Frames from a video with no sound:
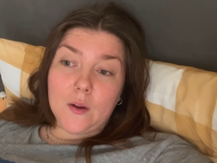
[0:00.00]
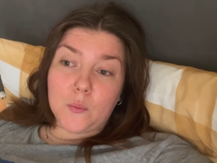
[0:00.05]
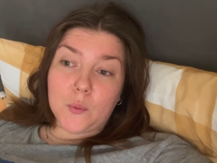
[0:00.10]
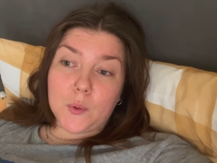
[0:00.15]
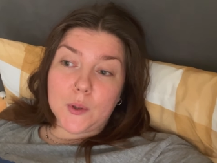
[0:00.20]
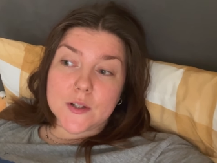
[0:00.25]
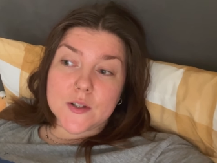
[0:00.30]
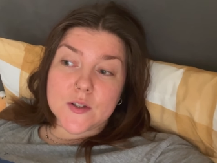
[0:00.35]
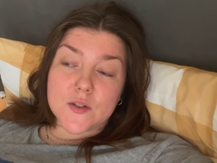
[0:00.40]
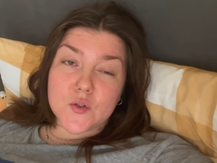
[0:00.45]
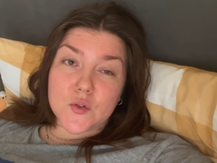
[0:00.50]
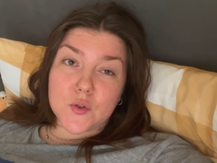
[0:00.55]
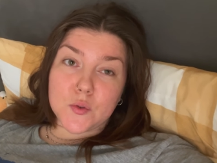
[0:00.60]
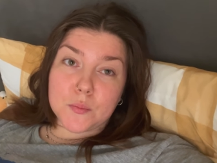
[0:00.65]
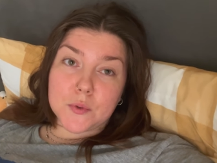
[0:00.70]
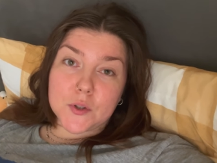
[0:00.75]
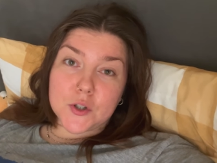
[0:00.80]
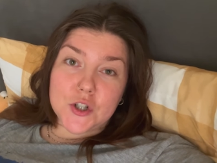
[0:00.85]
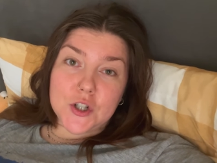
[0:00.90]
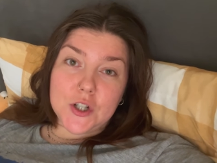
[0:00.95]
was
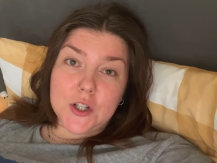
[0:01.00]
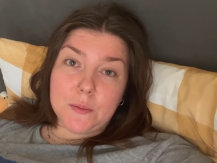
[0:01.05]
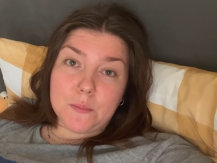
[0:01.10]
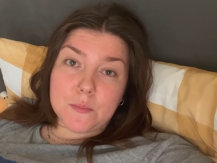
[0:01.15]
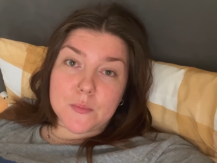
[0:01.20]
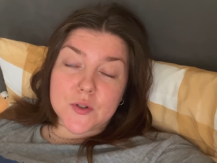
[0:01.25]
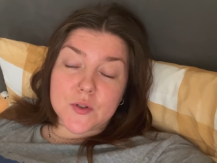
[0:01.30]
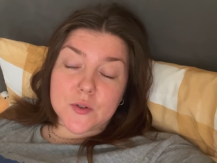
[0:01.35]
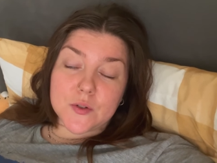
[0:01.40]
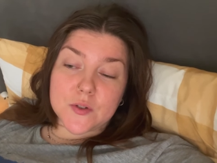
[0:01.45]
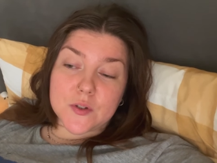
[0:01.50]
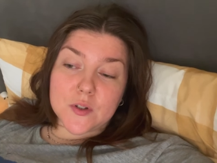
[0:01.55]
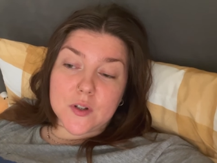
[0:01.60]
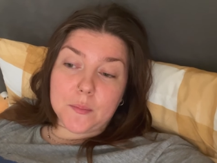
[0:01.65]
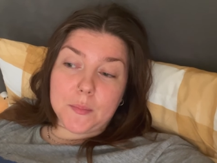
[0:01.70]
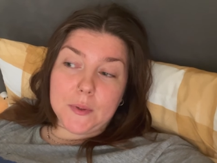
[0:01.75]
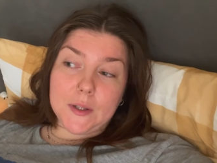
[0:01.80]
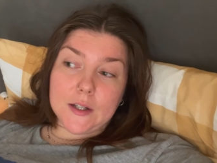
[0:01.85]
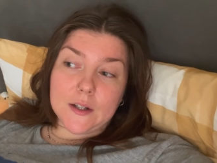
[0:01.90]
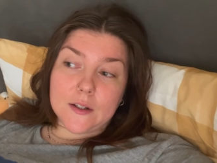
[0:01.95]
super cheap. So it's going
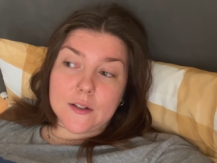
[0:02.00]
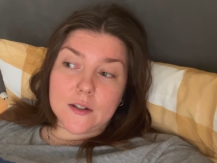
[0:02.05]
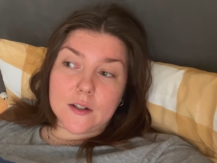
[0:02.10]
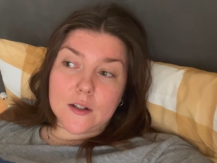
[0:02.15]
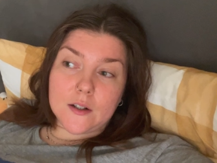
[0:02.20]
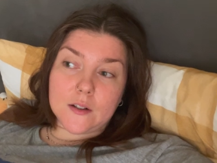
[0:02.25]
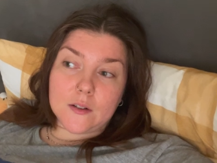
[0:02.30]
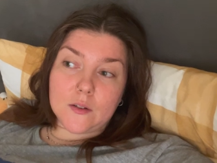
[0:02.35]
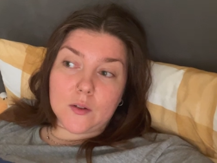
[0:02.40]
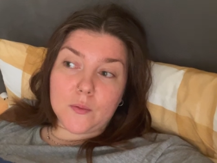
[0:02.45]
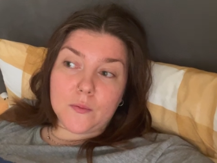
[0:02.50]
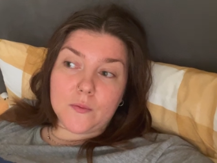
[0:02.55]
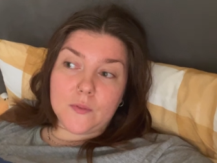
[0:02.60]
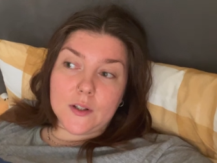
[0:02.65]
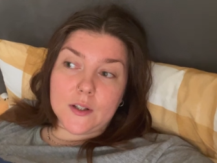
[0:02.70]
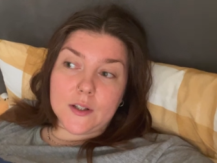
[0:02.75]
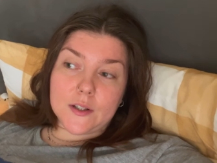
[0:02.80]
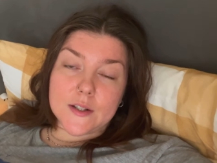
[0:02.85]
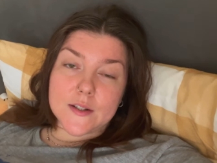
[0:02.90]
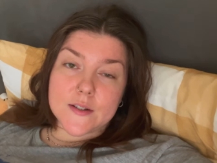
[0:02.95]
to be kind of
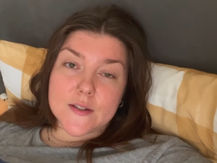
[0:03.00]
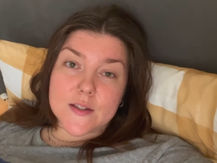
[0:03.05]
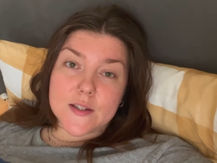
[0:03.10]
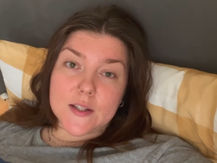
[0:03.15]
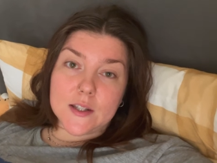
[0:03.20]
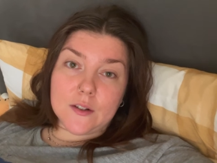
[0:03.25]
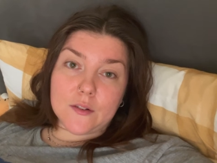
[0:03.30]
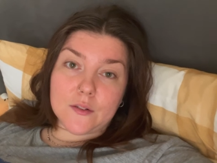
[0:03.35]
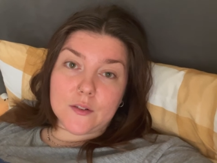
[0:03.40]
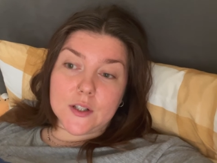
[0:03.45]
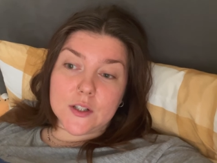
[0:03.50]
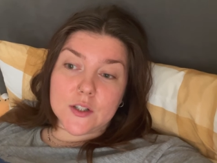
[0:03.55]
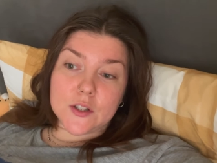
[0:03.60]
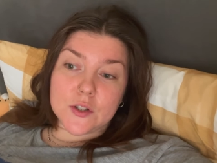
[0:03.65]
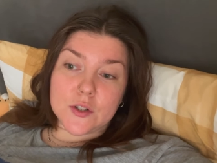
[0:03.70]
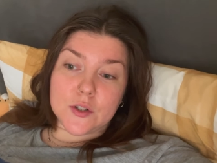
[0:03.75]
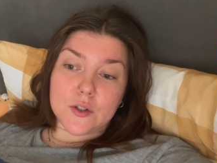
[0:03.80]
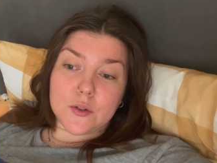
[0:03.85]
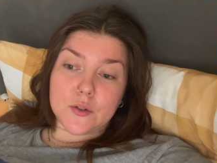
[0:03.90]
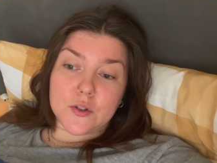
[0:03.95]
hopefully this series to
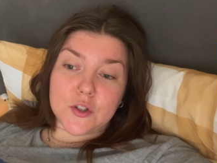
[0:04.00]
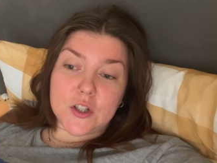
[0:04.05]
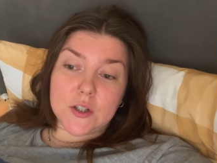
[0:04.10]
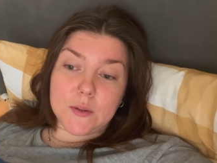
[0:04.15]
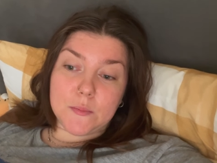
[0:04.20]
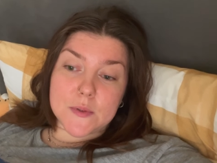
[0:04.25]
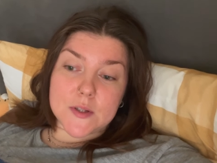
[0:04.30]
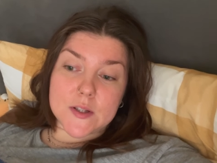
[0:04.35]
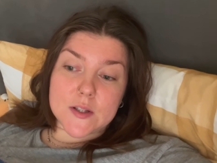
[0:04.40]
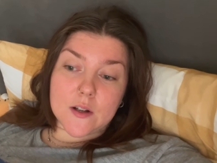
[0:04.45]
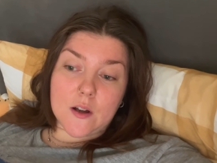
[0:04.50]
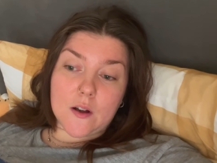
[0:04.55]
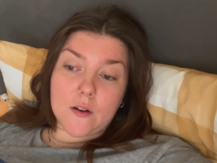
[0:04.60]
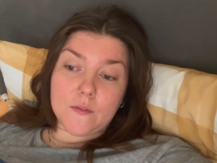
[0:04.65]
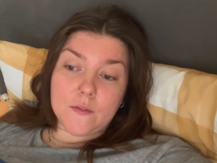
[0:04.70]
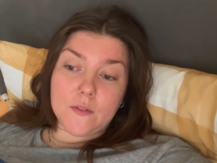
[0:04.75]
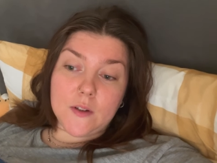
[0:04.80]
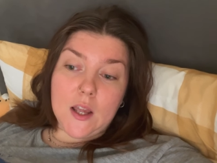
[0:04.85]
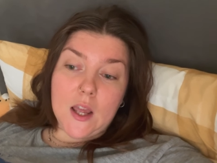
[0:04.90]
do cheap stuff